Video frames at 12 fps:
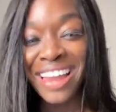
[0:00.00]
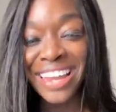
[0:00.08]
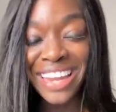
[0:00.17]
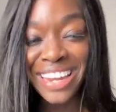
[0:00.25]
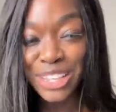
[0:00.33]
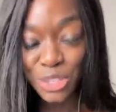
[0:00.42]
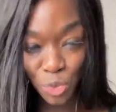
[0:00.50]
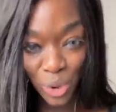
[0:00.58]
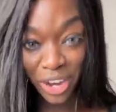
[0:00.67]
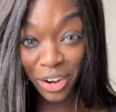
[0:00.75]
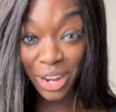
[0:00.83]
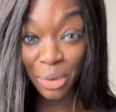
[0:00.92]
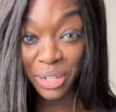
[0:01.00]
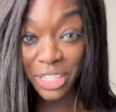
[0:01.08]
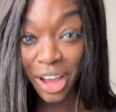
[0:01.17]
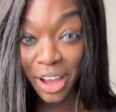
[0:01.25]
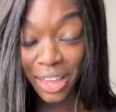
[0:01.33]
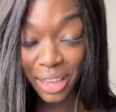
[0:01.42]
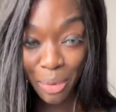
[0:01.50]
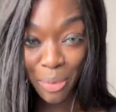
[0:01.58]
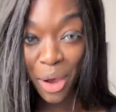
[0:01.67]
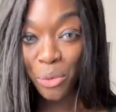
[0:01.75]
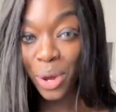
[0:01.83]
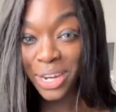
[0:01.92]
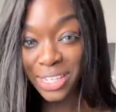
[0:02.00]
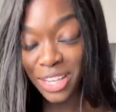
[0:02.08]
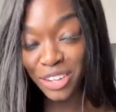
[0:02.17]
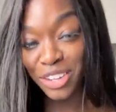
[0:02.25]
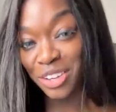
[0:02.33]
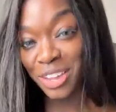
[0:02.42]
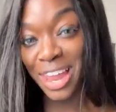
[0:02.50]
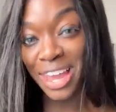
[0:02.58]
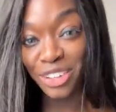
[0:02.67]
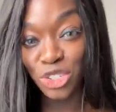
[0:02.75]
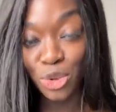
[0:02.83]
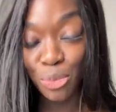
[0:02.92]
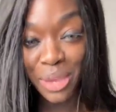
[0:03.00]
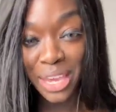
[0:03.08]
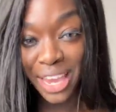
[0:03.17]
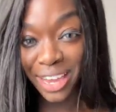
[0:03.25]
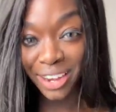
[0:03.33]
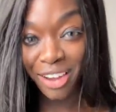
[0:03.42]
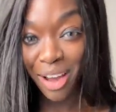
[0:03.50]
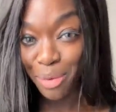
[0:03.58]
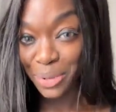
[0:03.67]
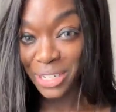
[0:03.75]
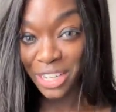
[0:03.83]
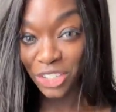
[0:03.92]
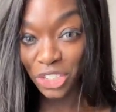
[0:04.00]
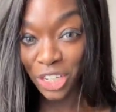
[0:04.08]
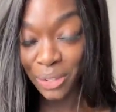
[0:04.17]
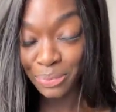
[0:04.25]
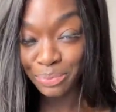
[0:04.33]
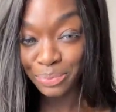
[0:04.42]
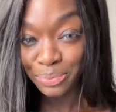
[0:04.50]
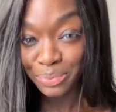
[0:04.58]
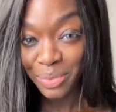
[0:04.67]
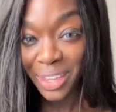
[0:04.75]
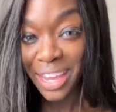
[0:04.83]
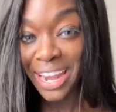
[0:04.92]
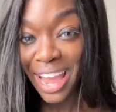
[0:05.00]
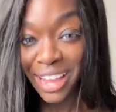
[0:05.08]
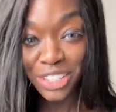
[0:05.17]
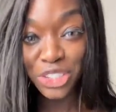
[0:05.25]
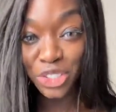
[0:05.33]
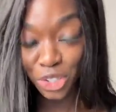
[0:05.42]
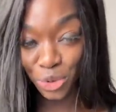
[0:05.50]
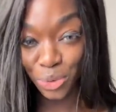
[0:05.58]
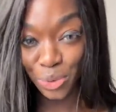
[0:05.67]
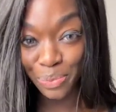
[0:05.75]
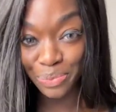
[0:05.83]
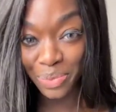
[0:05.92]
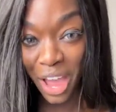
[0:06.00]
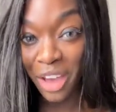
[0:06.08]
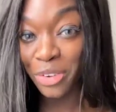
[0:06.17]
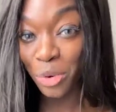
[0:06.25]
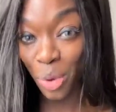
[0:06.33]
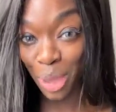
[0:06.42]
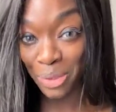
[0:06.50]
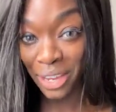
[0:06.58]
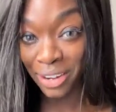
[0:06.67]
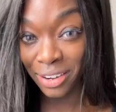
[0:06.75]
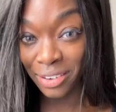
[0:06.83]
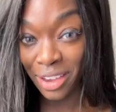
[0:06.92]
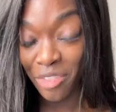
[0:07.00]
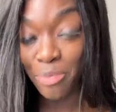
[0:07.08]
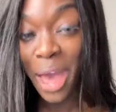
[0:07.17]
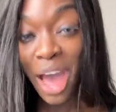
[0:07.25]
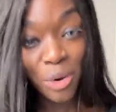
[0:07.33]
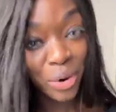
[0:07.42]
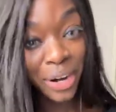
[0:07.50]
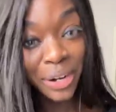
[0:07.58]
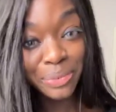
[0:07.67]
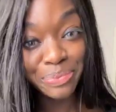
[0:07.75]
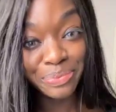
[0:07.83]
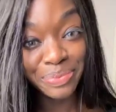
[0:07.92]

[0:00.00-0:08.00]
Ladies, we are going to be talking about what does it look like to be in competition next to other women of power,